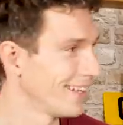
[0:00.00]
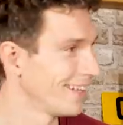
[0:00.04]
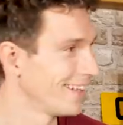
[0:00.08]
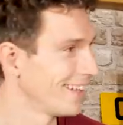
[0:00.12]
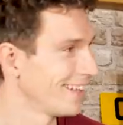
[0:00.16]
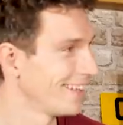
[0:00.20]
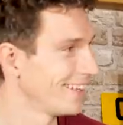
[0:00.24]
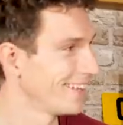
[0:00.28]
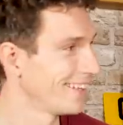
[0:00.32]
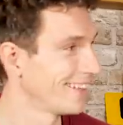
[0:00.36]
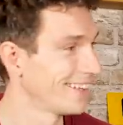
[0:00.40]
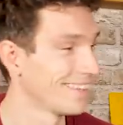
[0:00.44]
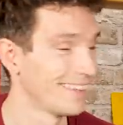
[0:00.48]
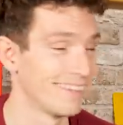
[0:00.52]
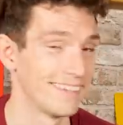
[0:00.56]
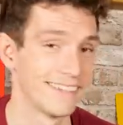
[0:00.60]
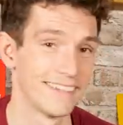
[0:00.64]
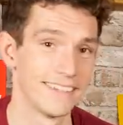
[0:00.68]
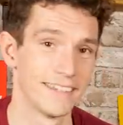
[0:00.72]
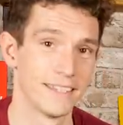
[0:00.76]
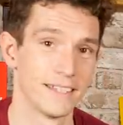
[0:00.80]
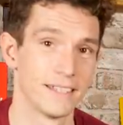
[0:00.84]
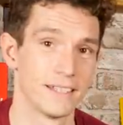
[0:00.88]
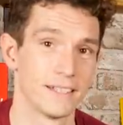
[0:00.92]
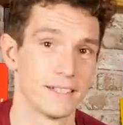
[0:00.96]

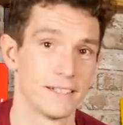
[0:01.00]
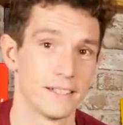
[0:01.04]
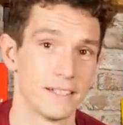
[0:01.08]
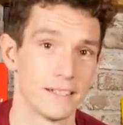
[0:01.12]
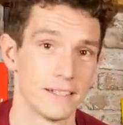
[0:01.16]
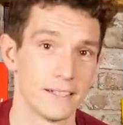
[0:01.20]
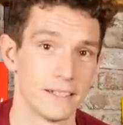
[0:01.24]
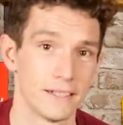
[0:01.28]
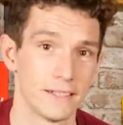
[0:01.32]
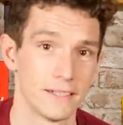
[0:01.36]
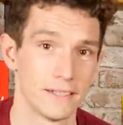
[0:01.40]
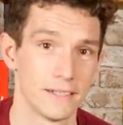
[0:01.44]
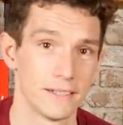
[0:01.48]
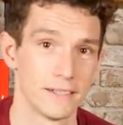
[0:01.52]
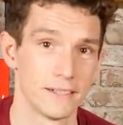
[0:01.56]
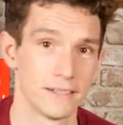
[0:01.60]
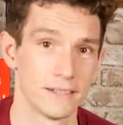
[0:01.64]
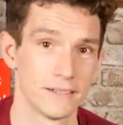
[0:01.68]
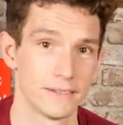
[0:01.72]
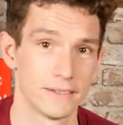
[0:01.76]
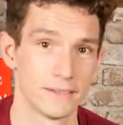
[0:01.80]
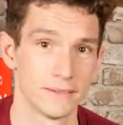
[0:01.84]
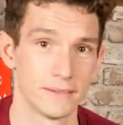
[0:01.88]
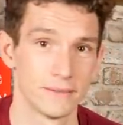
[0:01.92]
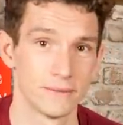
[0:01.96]

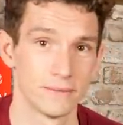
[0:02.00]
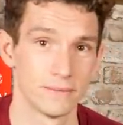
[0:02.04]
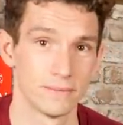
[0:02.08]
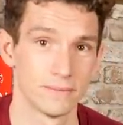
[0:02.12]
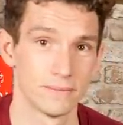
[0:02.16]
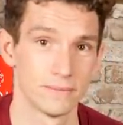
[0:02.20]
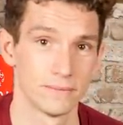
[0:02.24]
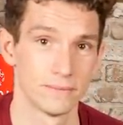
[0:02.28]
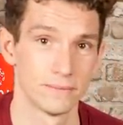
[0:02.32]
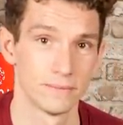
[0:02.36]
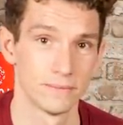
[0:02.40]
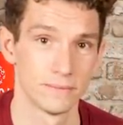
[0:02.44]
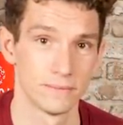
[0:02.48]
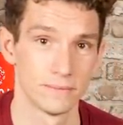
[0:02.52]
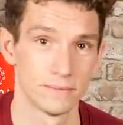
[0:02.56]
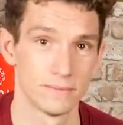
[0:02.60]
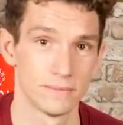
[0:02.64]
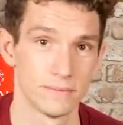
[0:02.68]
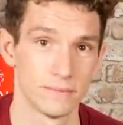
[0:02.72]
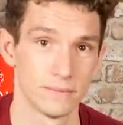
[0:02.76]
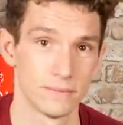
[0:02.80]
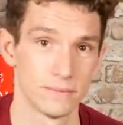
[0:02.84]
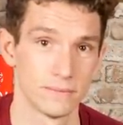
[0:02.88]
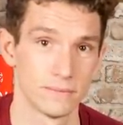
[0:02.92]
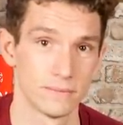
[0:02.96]

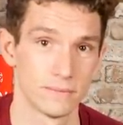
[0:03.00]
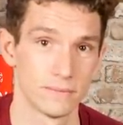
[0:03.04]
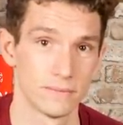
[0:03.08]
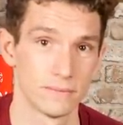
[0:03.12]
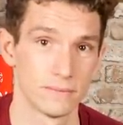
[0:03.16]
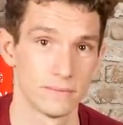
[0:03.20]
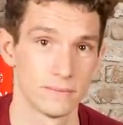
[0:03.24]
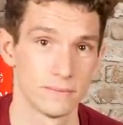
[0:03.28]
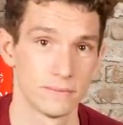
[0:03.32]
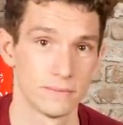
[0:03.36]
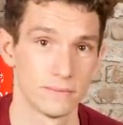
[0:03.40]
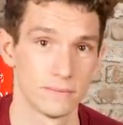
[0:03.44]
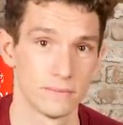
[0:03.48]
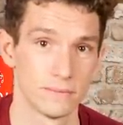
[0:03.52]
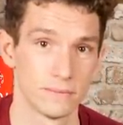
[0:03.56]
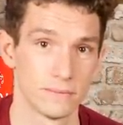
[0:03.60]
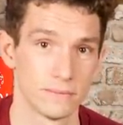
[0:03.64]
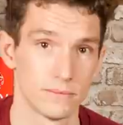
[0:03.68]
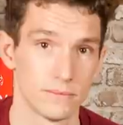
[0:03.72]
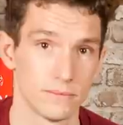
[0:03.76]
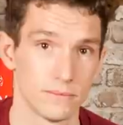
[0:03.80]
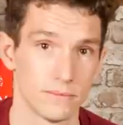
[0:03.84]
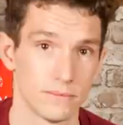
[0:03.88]
[no speech]